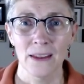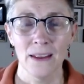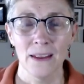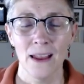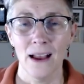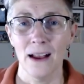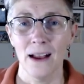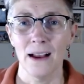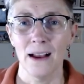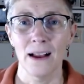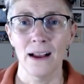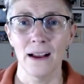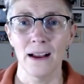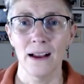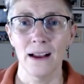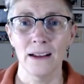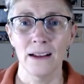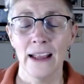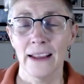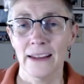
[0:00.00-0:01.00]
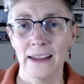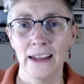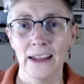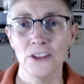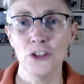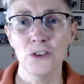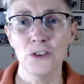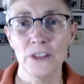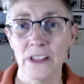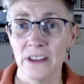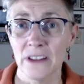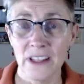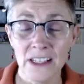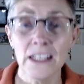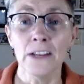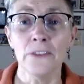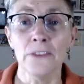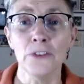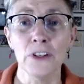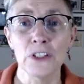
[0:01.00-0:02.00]
Uh, can you the
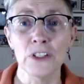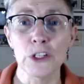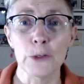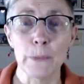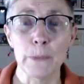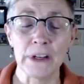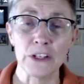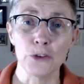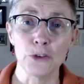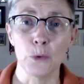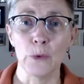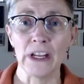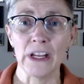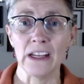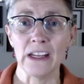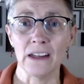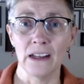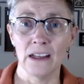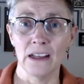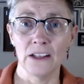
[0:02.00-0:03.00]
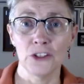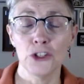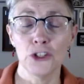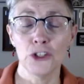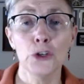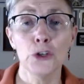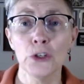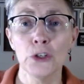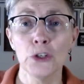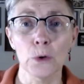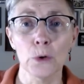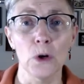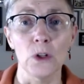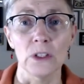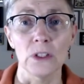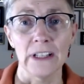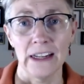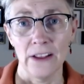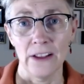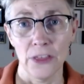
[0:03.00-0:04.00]
difference between a two-year-old and
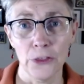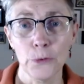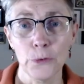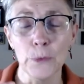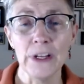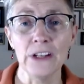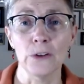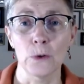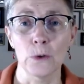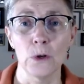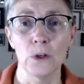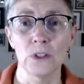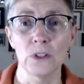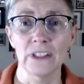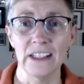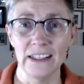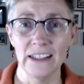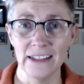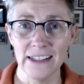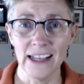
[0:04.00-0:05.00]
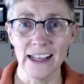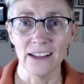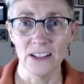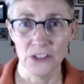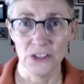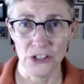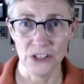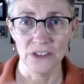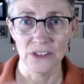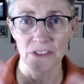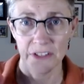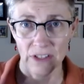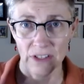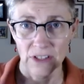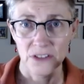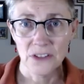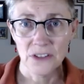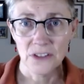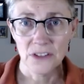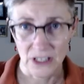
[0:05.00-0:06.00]
a three-year-old in intelligence
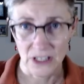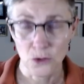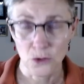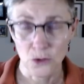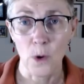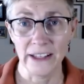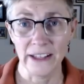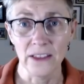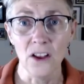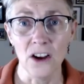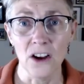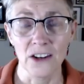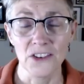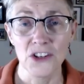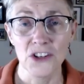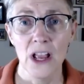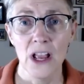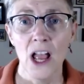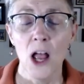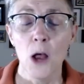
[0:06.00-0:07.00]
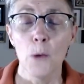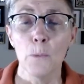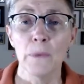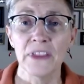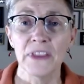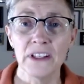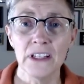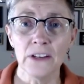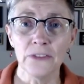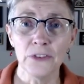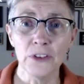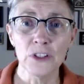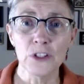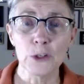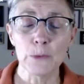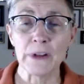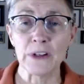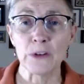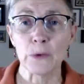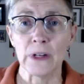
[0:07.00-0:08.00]
is is quite large, but the difference
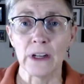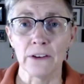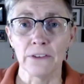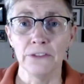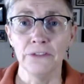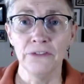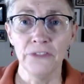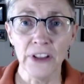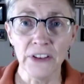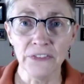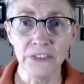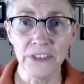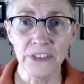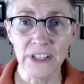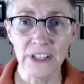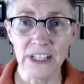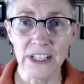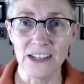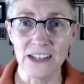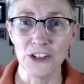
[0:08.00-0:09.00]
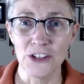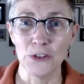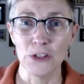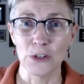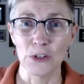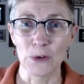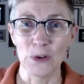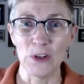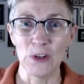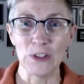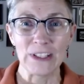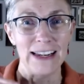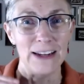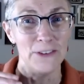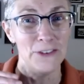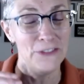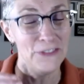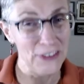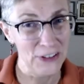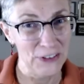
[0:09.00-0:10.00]
between a 52-year-old and a
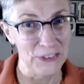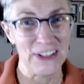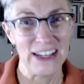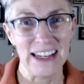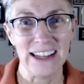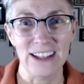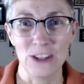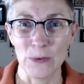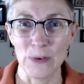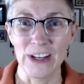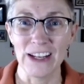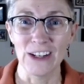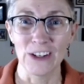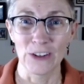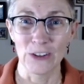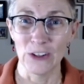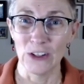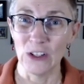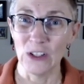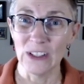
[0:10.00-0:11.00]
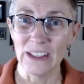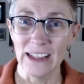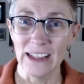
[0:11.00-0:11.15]
53-year-old